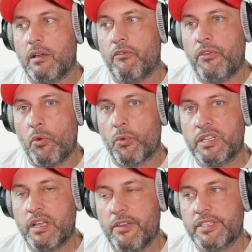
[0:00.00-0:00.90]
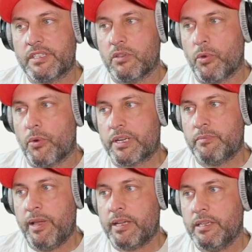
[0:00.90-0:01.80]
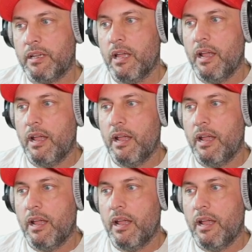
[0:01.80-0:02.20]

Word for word: fewer deaths than we were expecting